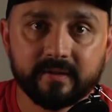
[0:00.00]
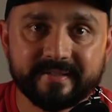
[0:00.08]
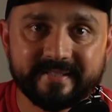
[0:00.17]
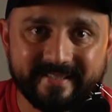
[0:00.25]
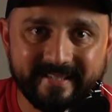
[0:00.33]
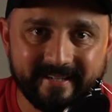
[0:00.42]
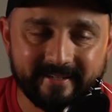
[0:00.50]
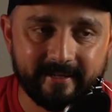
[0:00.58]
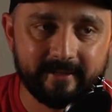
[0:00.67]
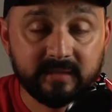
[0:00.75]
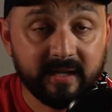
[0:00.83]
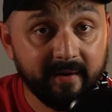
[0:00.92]
sin.
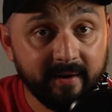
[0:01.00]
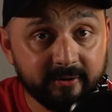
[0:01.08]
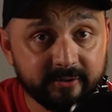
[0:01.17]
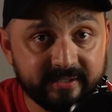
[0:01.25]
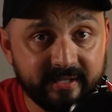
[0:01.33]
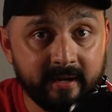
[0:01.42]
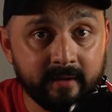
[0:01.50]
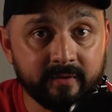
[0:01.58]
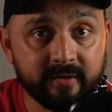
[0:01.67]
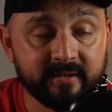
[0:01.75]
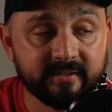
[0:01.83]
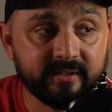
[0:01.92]
Now, I understand that
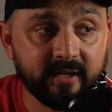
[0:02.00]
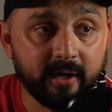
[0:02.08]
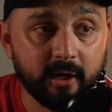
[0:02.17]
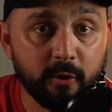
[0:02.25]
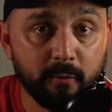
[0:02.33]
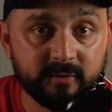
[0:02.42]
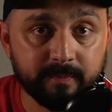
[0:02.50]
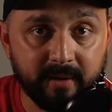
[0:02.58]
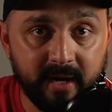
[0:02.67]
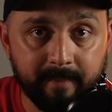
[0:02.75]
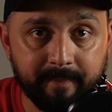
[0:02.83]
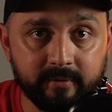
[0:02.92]
it is not always
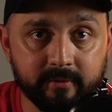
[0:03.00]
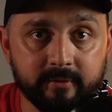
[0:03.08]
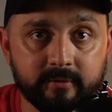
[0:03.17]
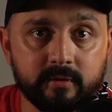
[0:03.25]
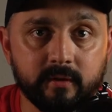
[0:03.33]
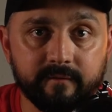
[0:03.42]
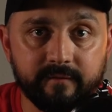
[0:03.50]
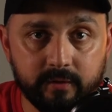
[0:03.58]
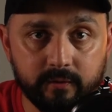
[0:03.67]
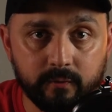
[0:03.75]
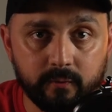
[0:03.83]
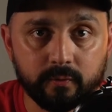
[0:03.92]
popular to
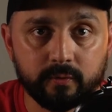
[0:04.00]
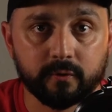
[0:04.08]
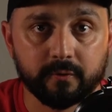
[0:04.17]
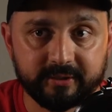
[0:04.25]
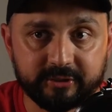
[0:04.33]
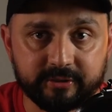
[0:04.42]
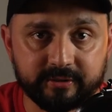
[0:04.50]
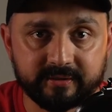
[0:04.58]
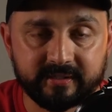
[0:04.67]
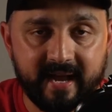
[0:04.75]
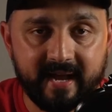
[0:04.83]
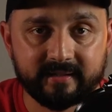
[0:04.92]
view Christians
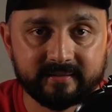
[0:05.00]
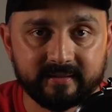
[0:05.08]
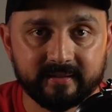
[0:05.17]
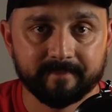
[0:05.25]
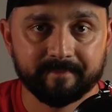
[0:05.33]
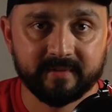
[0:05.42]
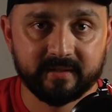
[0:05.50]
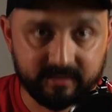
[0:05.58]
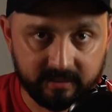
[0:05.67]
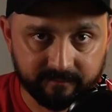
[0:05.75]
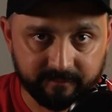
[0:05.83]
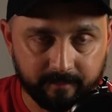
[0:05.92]
as
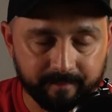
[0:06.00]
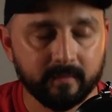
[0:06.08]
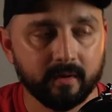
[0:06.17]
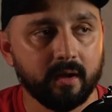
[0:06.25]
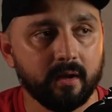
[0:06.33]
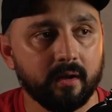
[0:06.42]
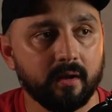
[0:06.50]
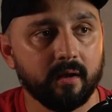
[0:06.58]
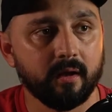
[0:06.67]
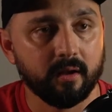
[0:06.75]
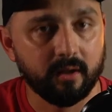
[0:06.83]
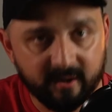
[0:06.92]
sinful.
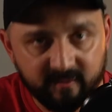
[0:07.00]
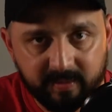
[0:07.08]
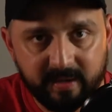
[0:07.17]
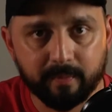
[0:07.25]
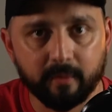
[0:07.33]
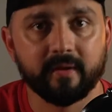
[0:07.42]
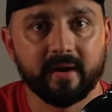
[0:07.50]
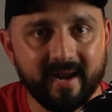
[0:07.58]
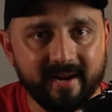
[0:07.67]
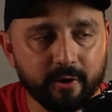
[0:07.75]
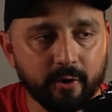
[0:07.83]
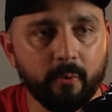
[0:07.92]
A lot of people that I
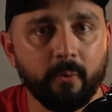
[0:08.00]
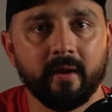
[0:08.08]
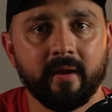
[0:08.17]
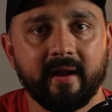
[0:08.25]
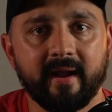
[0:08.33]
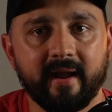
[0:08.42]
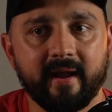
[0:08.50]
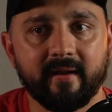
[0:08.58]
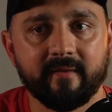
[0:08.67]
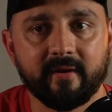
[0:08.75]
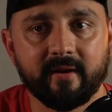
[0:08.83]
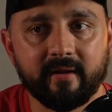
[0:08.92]
know
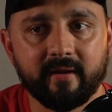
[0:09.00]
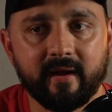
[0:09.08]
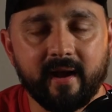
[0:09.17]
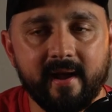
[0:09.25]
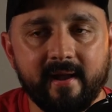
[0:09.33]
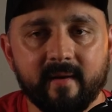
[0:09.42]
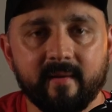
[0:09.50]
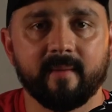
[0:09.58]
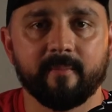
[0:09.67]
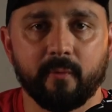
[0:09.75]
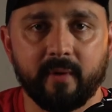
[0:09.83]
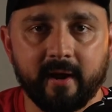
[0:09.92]
and that I
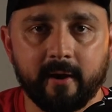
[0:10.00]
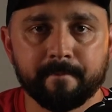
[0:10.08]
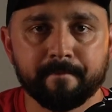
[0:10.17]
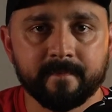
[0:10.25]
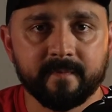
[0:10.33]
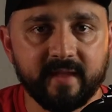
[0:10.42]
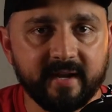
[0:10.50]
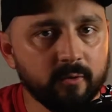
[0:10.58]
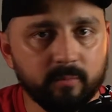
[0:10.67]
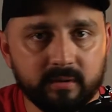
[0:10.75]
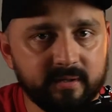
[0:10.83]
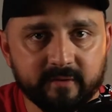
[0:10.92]
am around, they don't
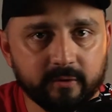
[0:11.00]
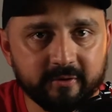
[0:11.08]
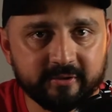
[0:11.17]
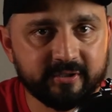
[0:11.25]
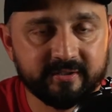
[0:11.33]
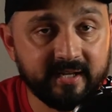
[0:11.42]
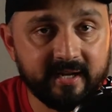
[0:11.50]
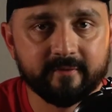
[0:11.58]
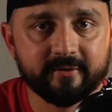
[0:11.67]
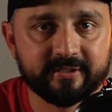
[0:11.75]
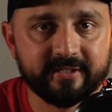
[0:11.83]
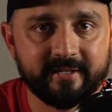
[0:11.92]
believe that Christians ever
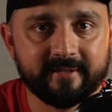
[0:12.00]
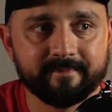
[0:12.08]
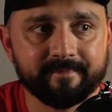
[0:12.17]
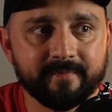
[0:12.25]
sin.